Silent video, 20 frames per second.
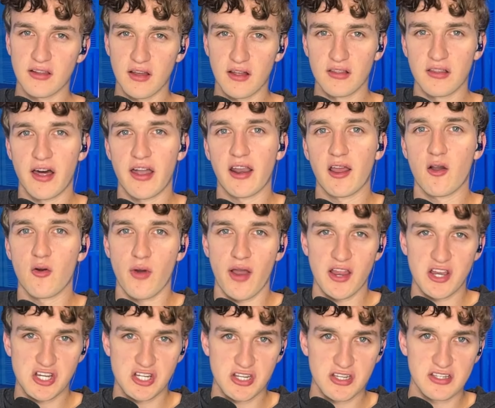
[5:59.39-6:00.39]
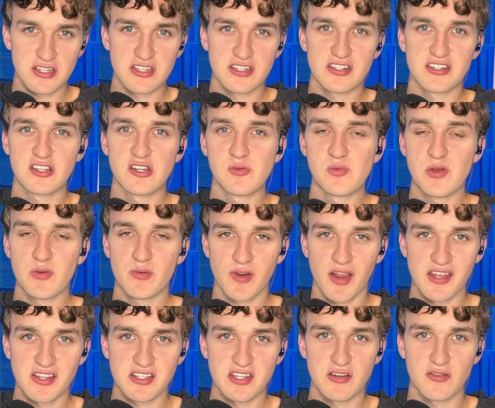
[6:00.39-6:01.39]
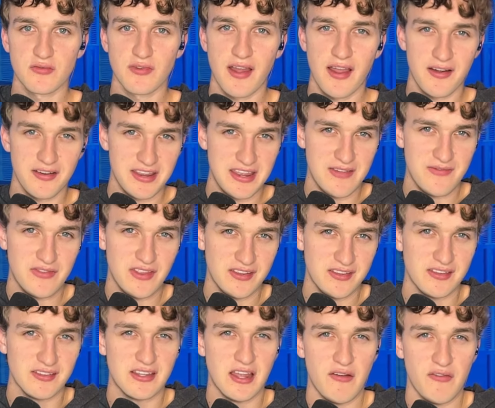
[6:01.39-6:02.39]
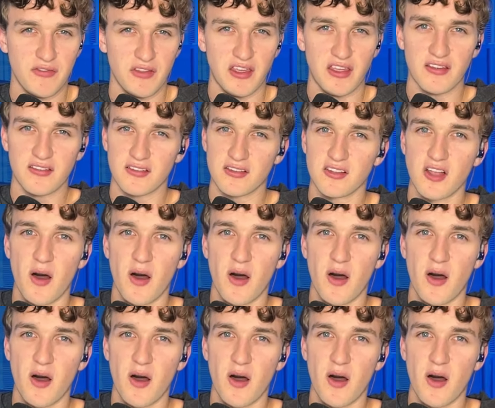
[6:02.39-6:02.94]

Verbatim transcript: a lot of questions still be present around if this is definitely against the